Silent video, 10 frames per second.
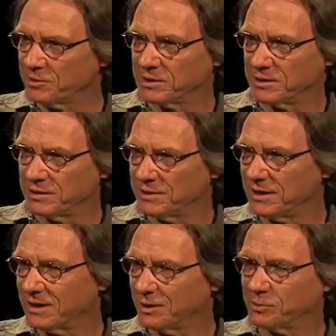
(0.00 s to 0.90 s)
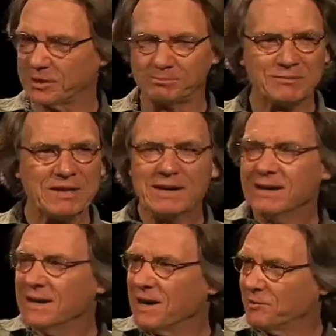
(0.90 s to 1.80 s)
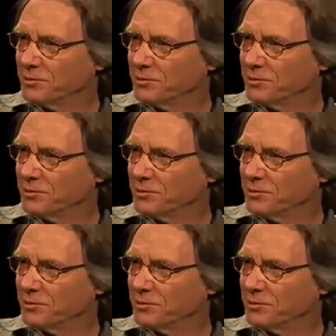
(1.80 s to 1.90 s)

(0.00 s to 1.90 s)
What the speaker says: and we have